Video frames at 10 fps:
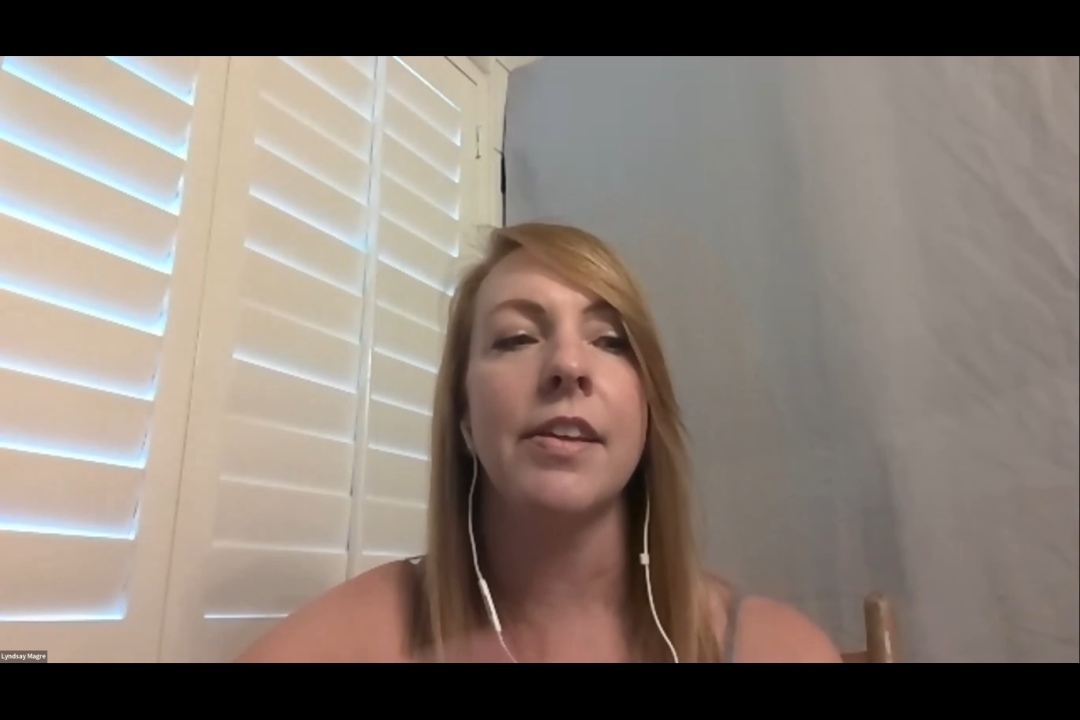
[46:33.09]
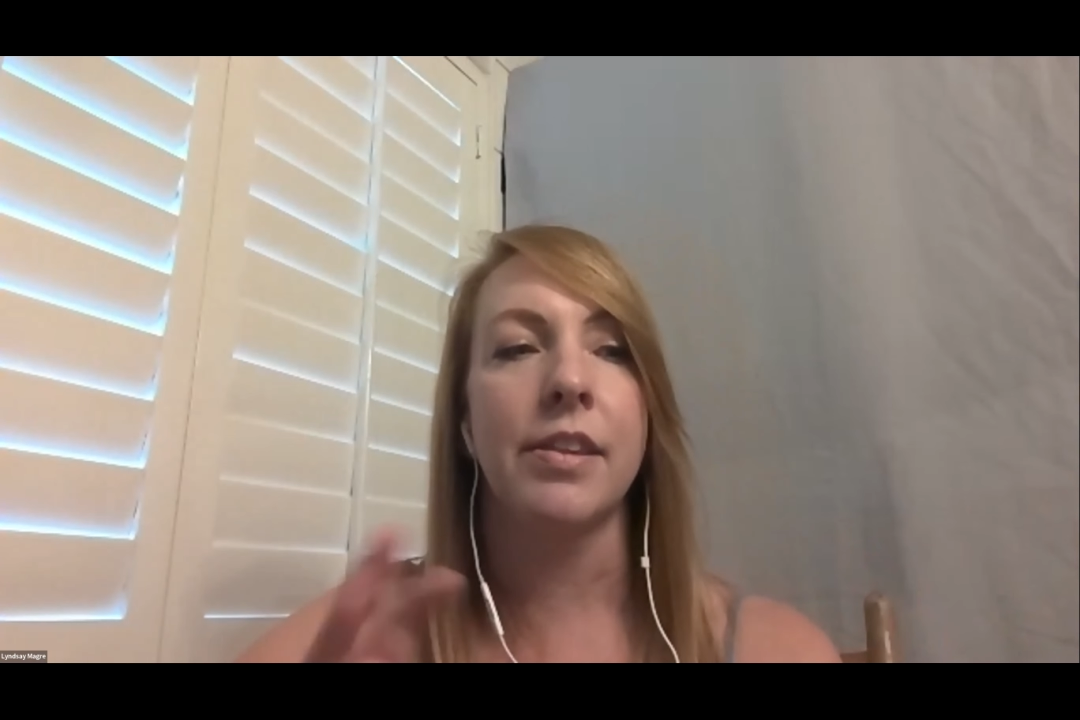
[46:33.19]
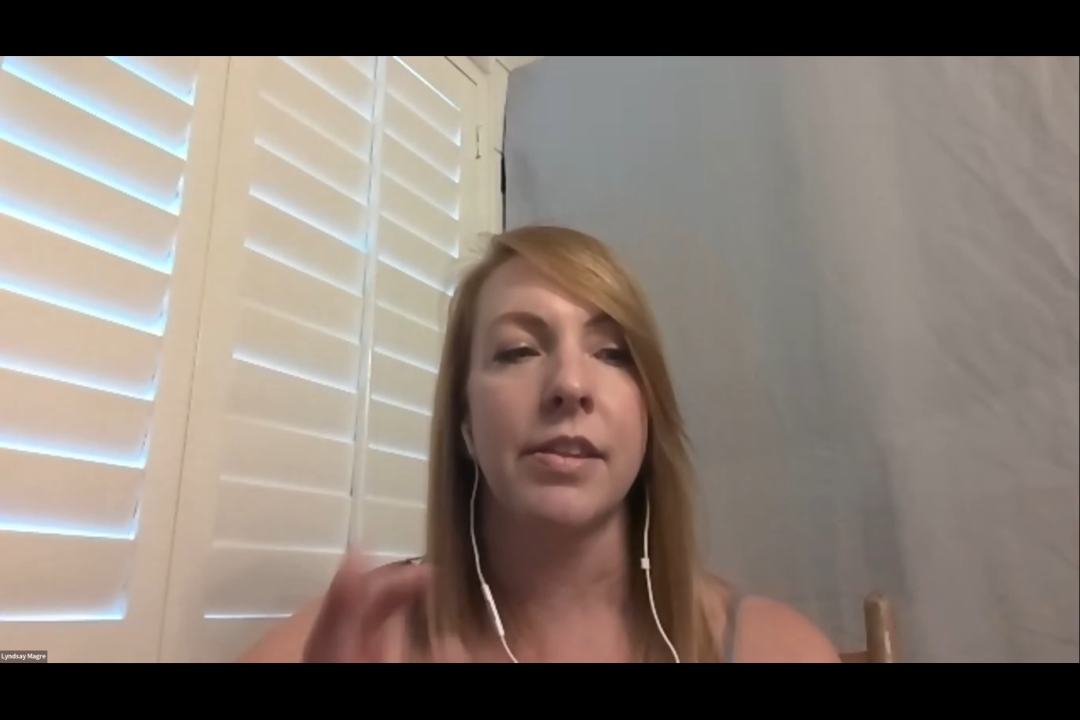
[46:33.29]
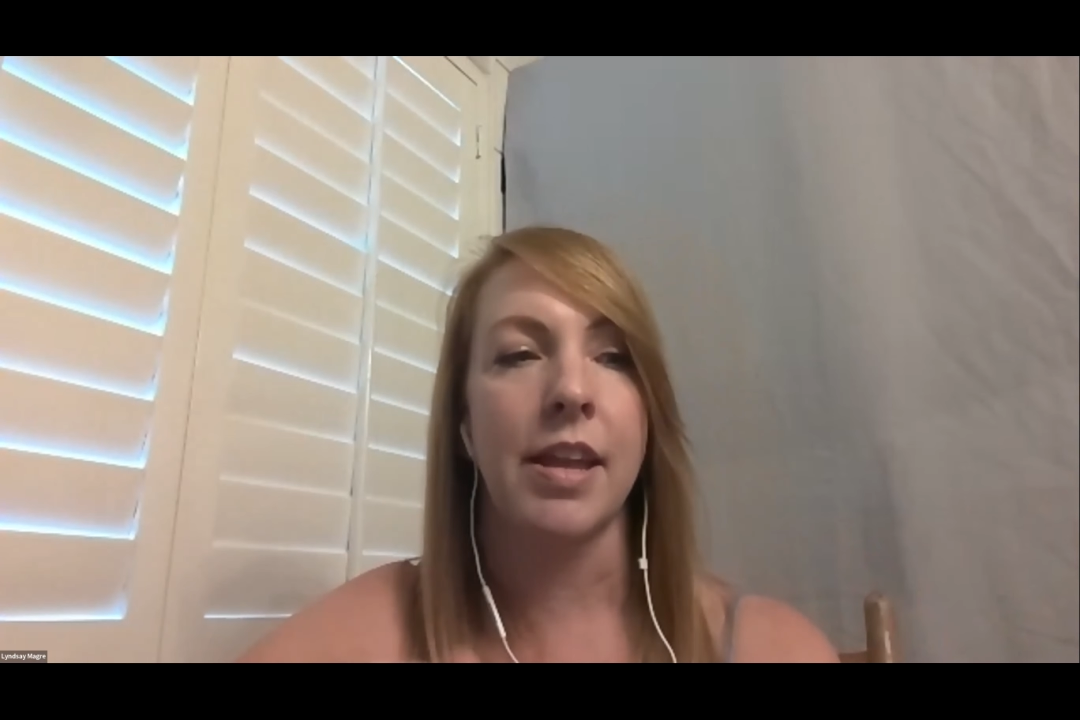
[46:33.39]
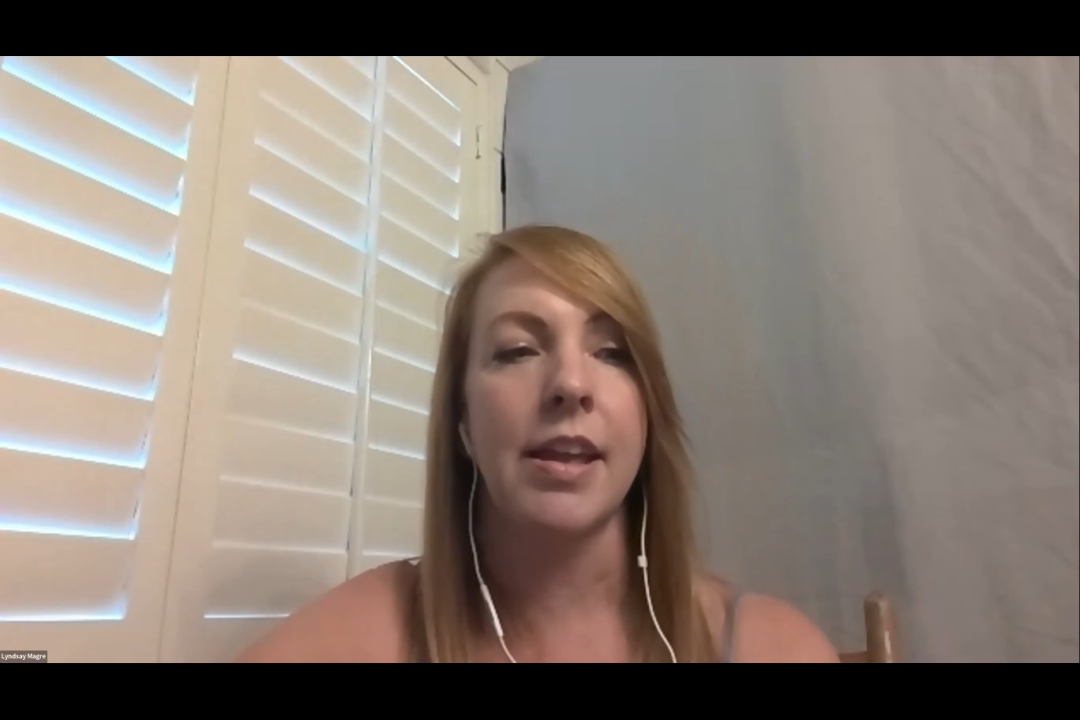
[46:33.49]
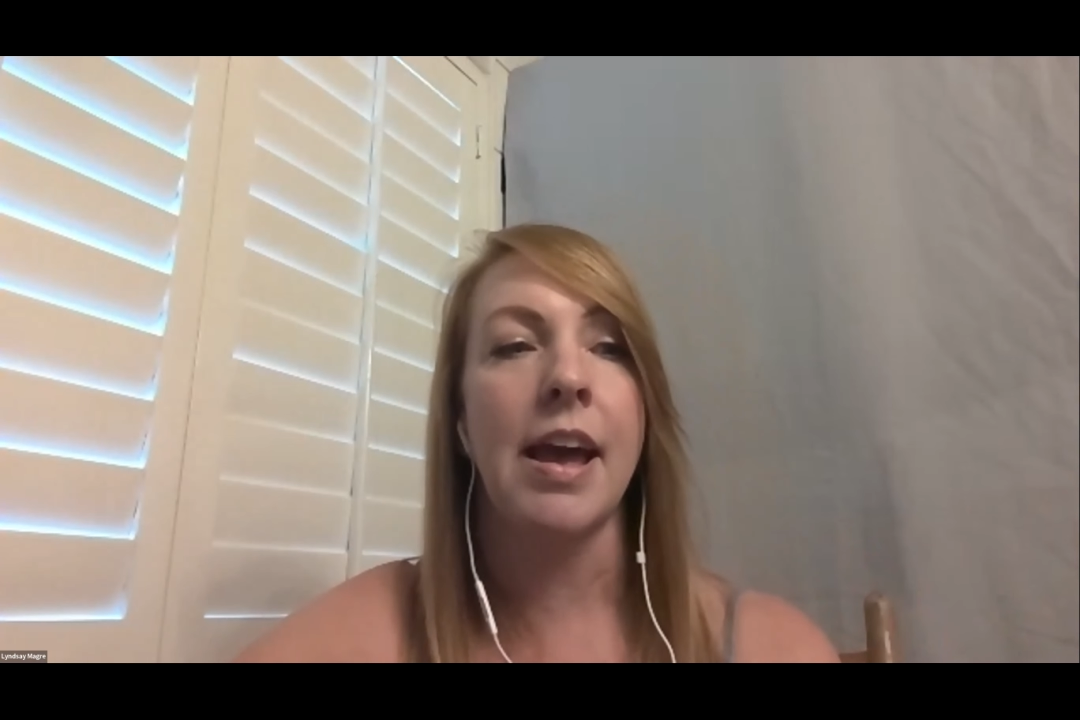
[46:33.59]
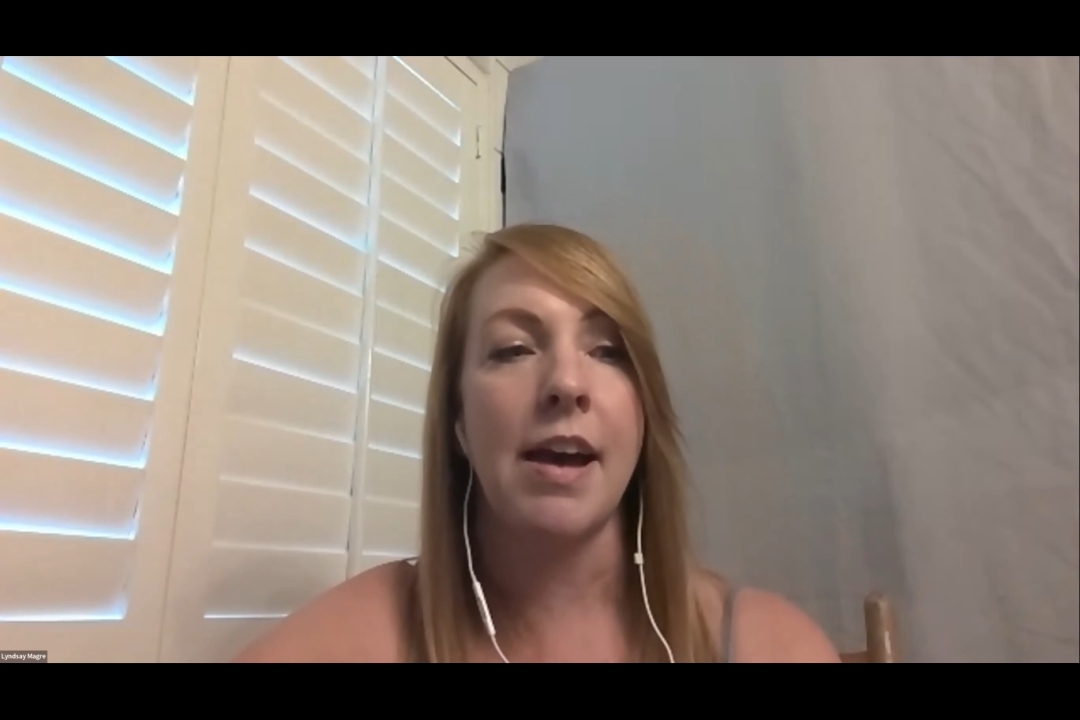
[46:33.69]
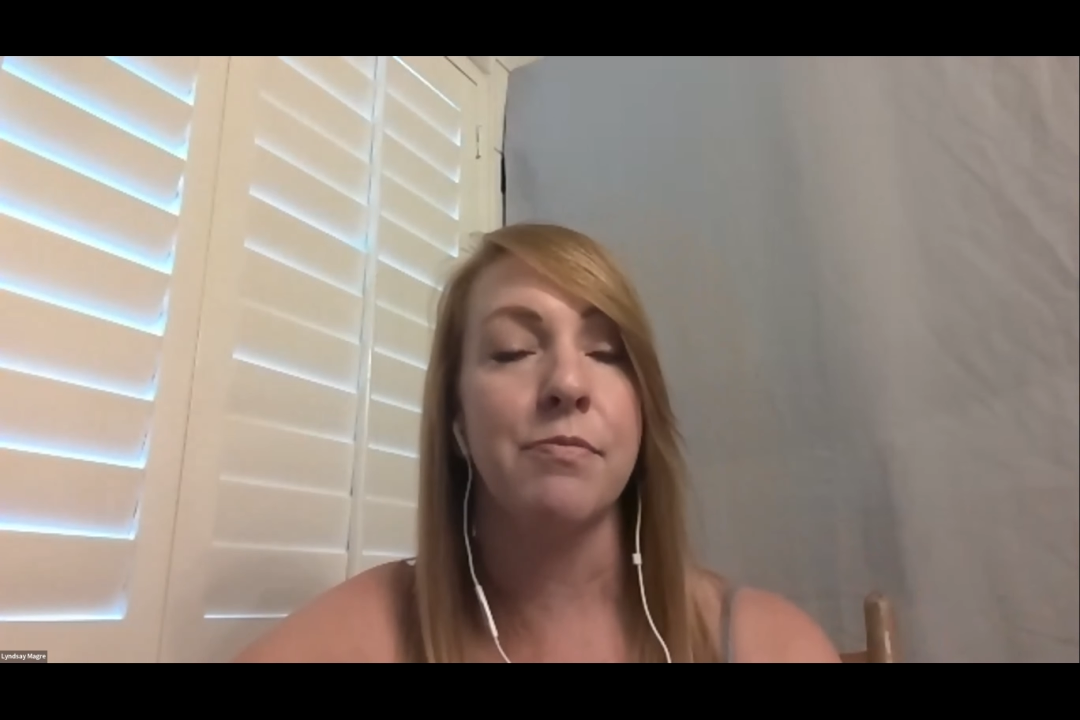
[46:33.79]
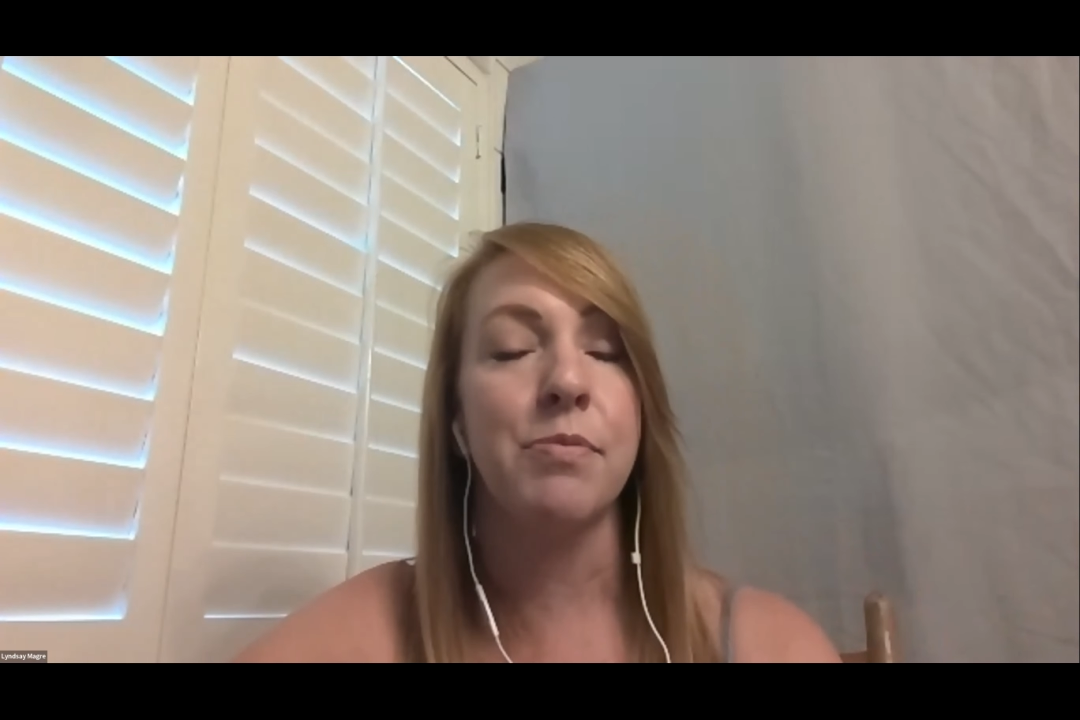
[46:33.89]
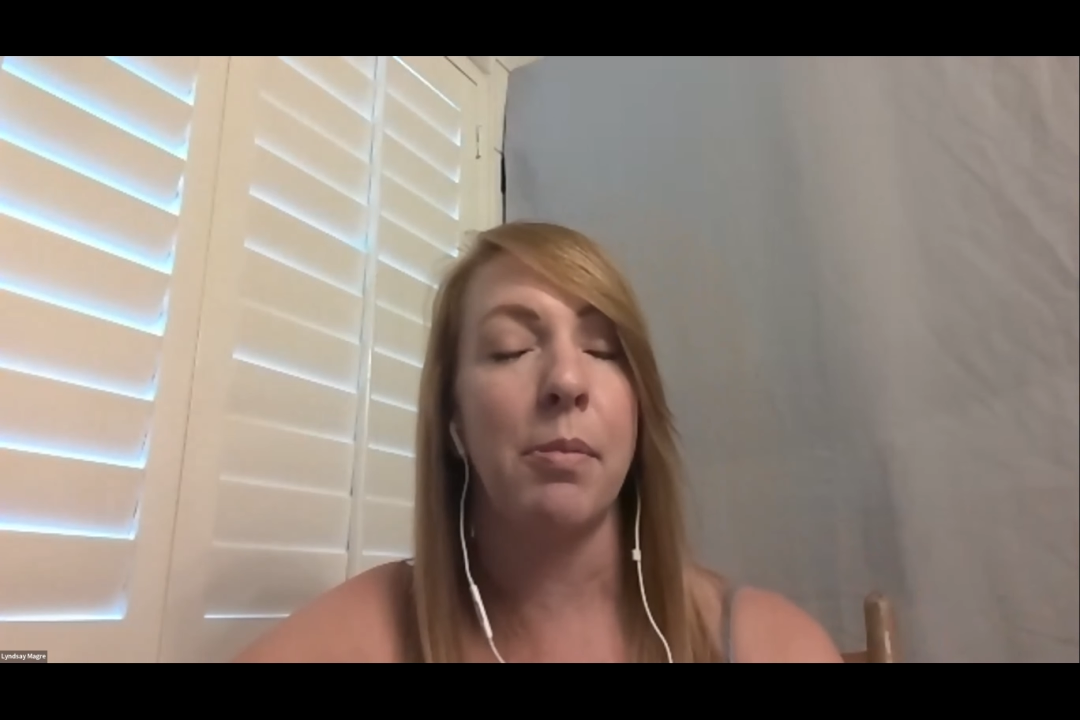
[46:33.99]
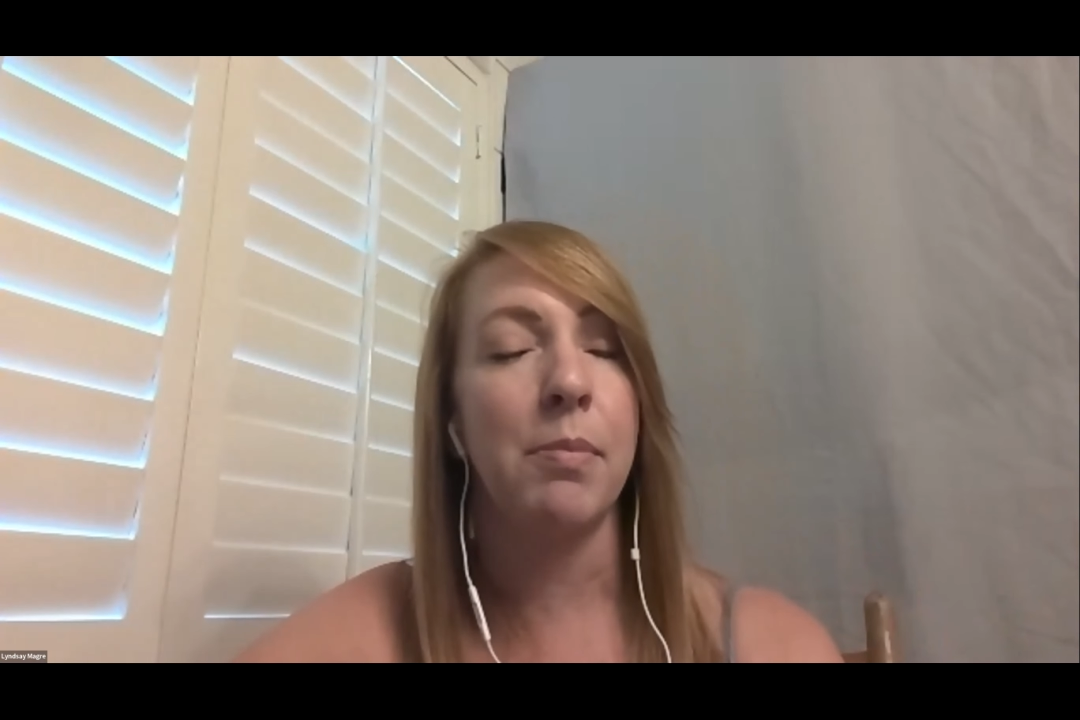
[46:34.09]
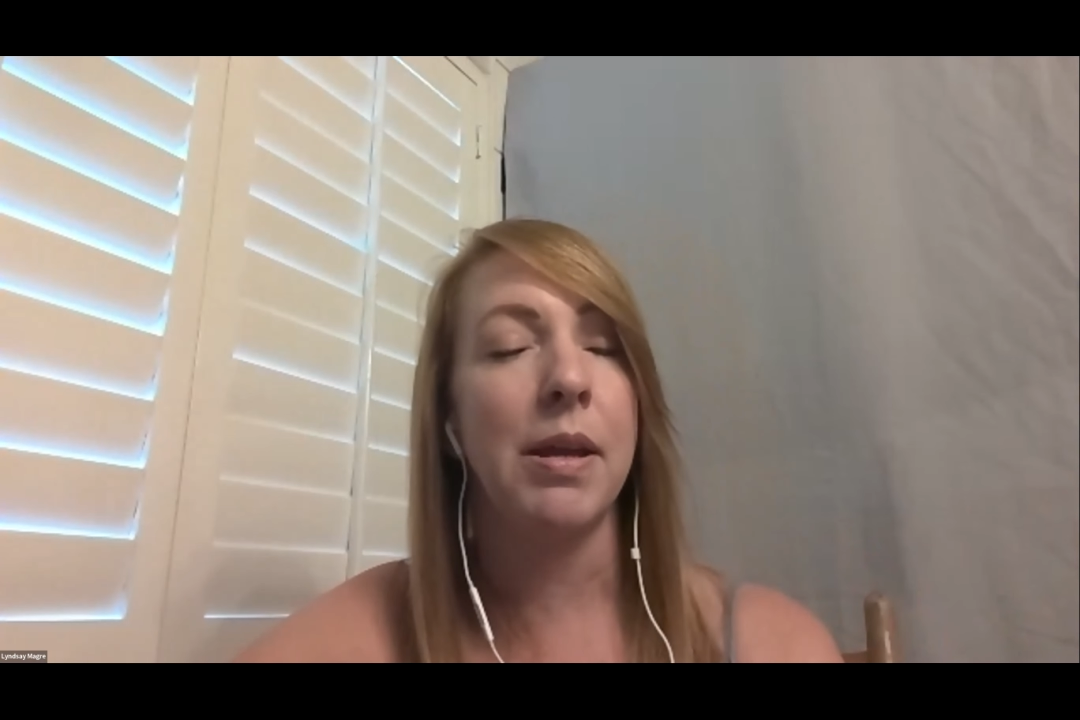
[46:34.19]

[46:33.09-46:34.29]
then they have probably